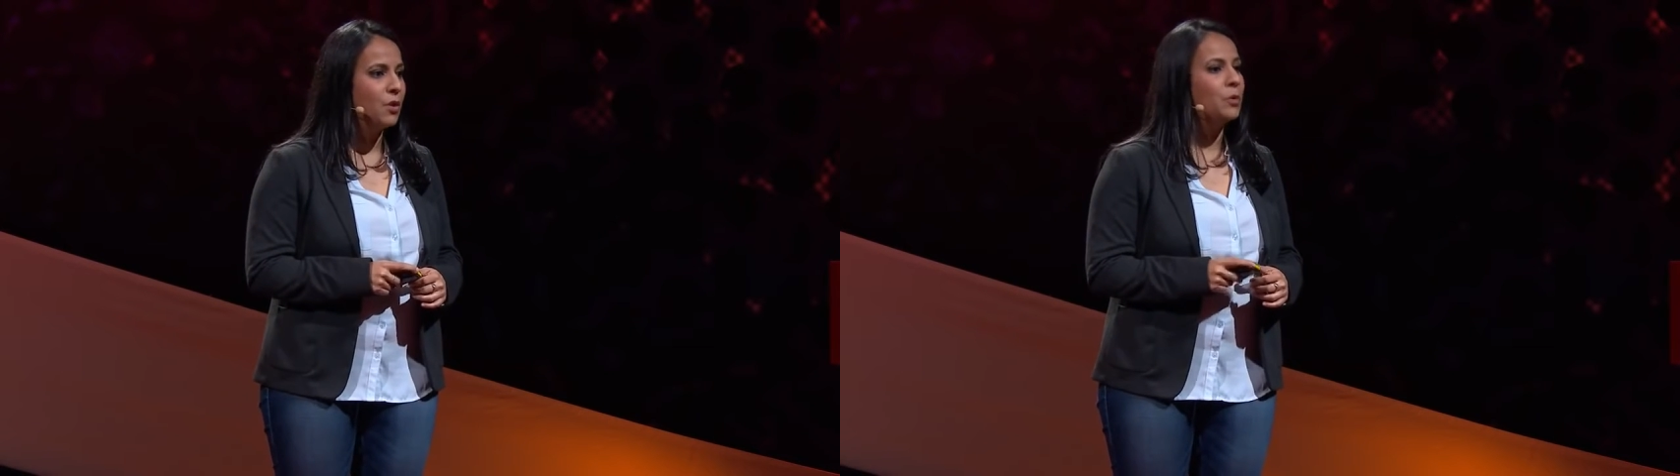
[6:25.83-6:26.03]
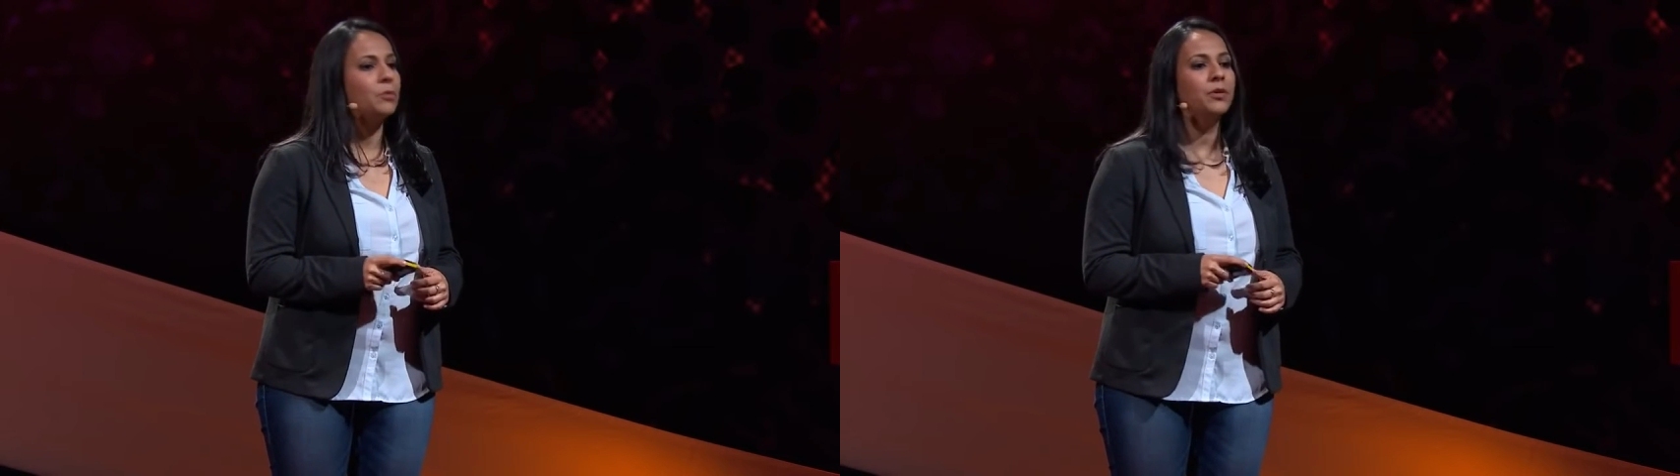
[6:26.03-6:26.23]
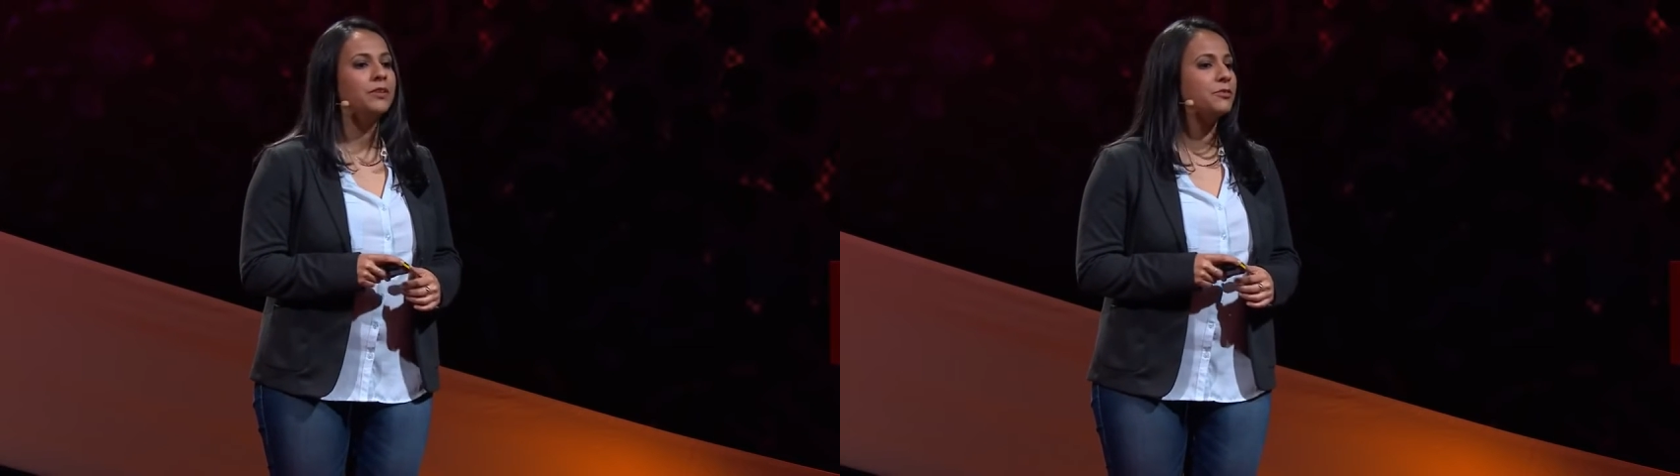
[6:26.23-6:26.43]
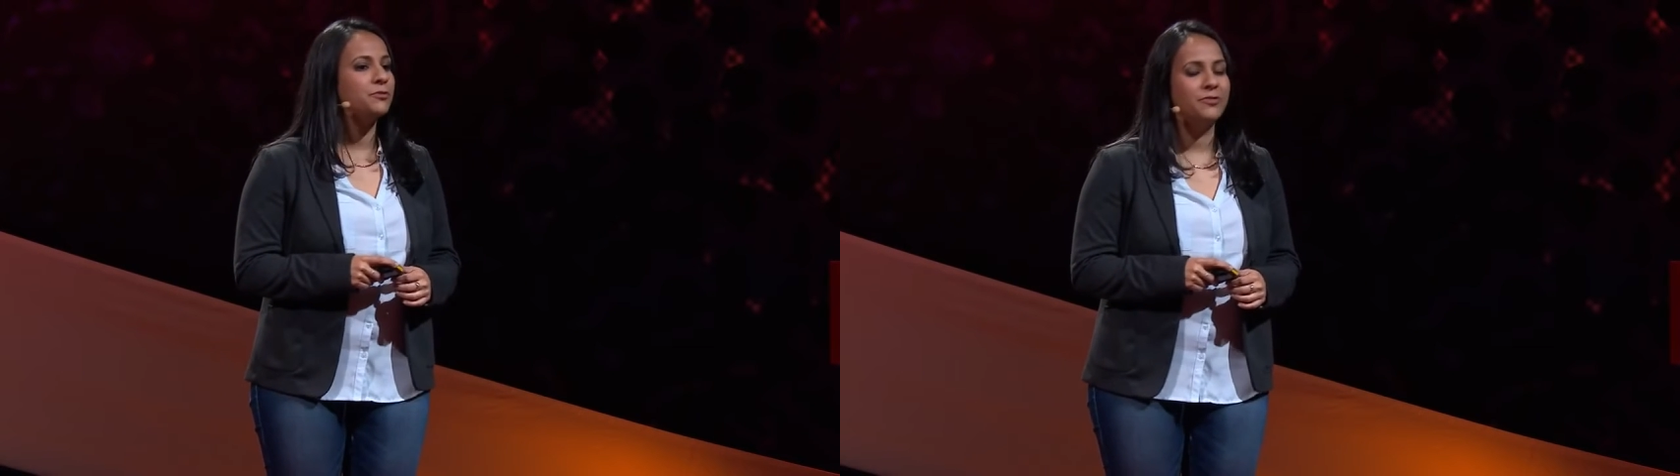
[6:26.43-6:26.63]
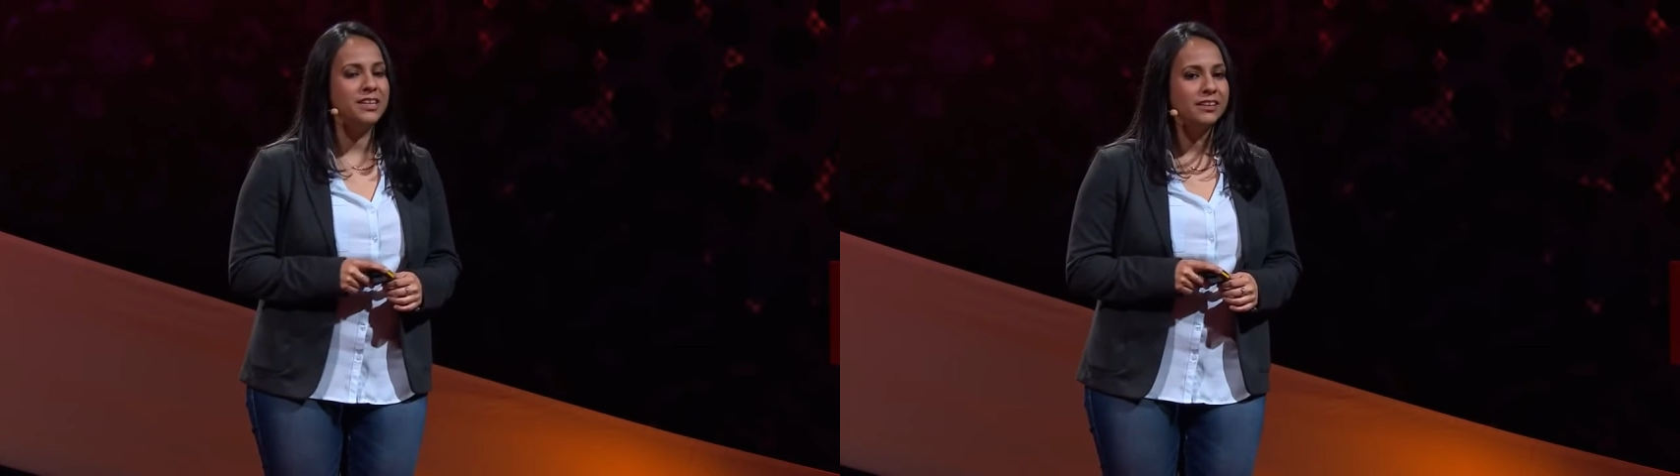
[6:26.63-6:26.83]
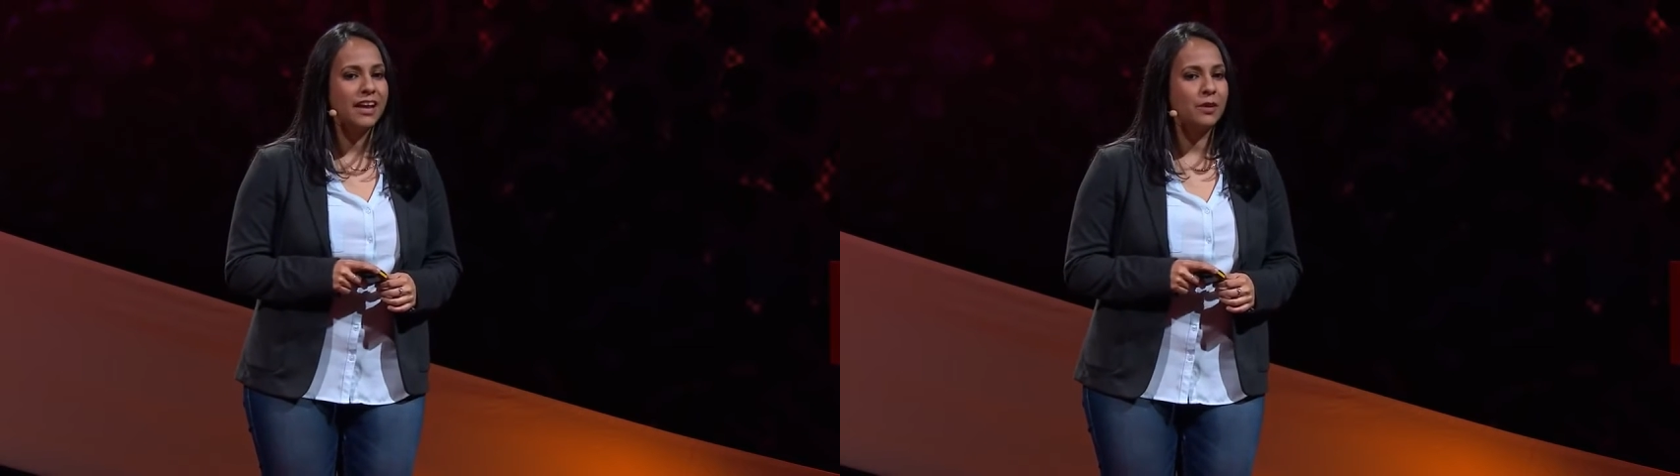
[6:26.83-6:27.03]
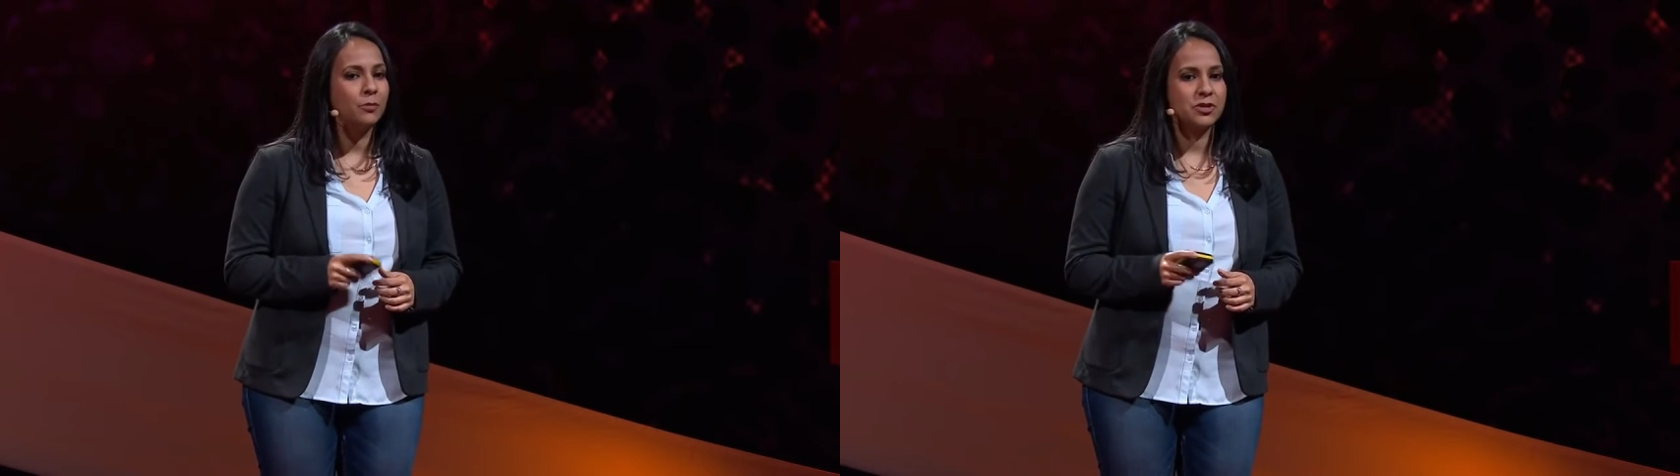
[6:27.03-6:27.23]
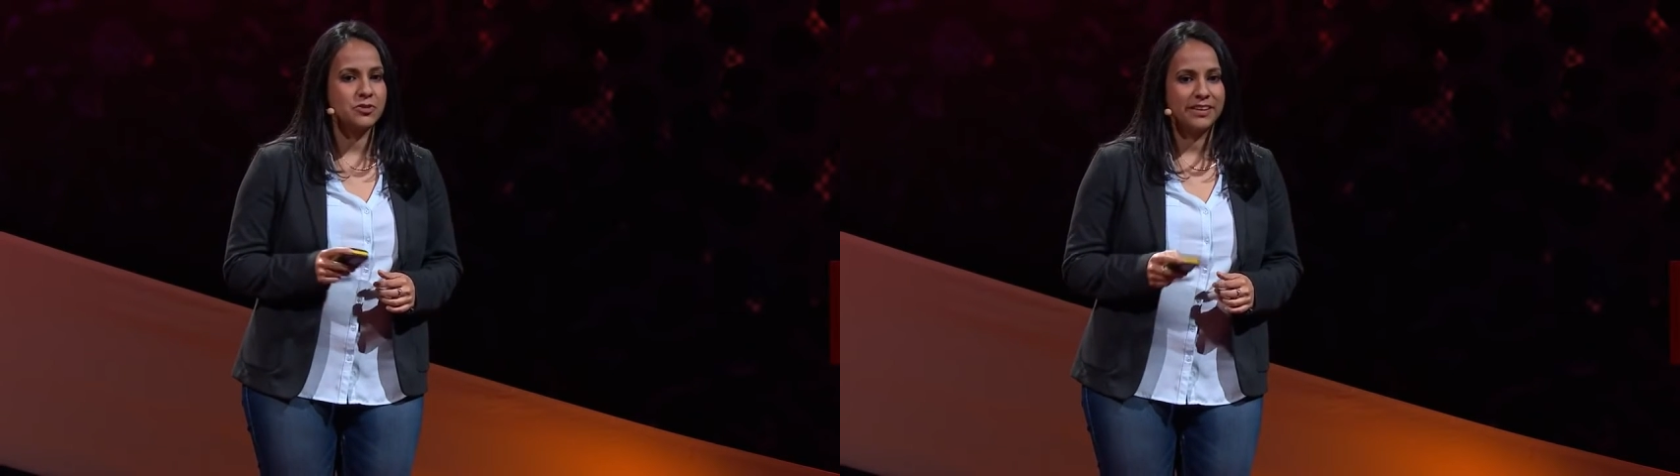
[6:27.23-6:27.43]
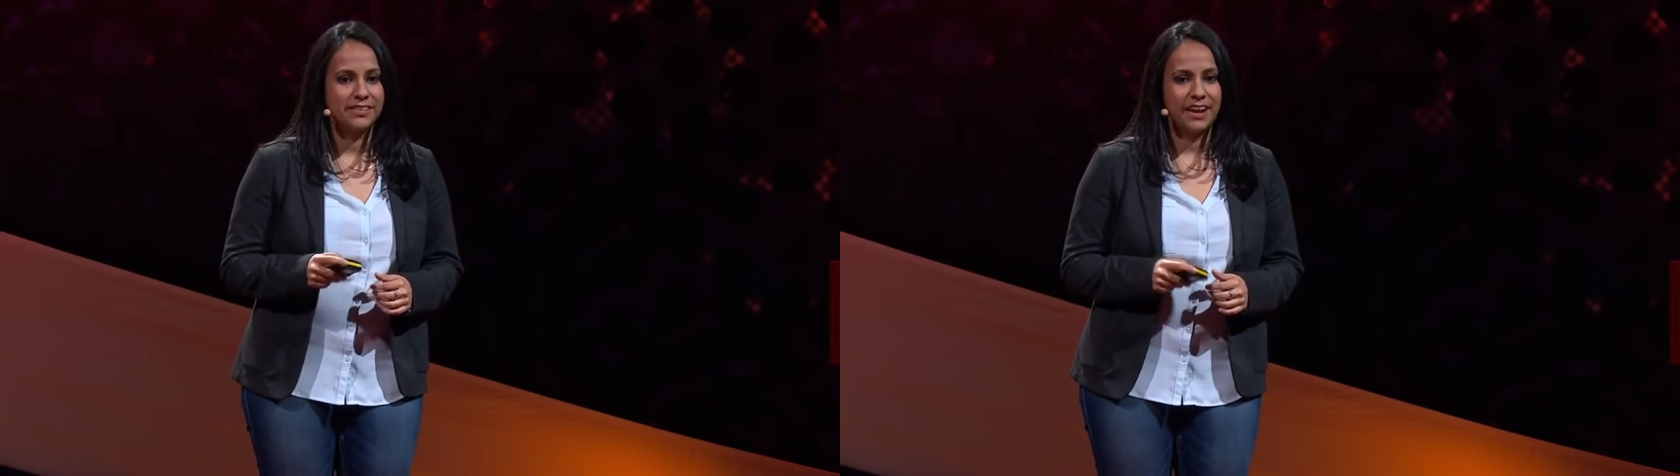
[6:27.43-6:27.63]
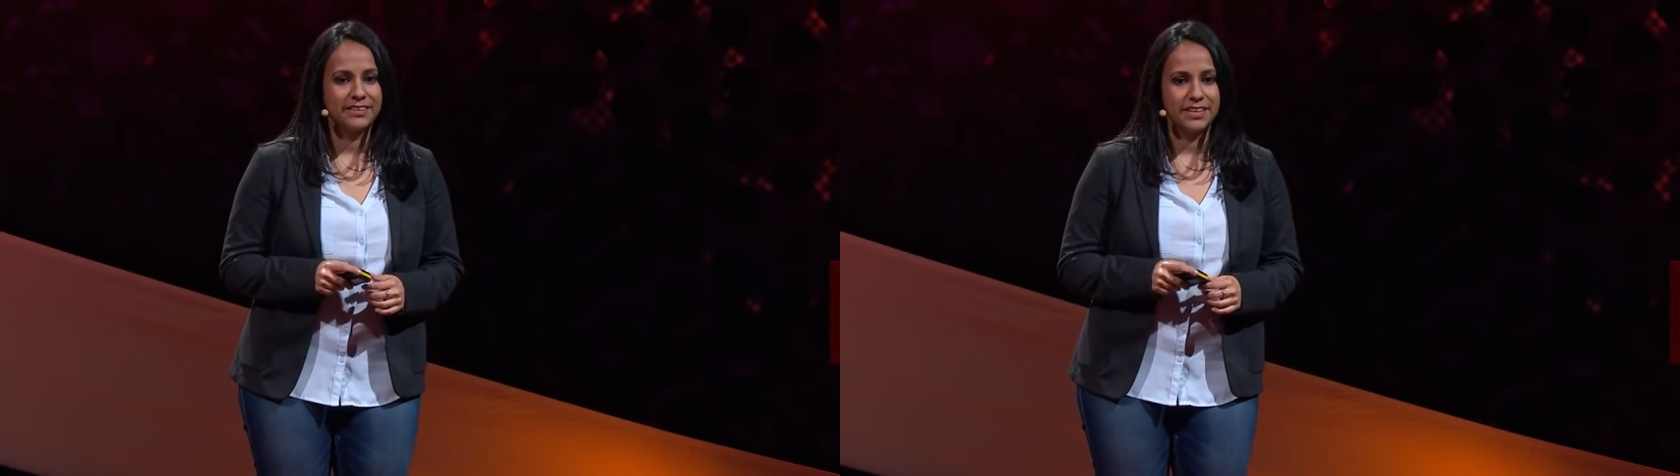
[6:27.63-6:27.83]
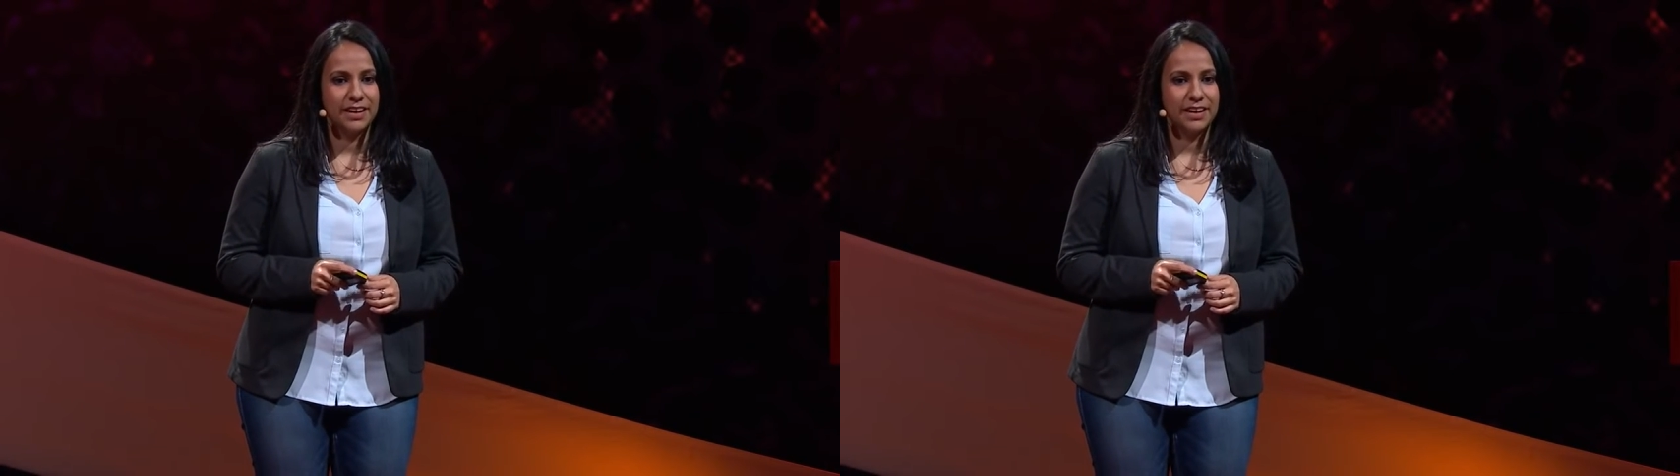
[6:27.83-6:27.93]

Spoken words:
we won't even feel like we're transacting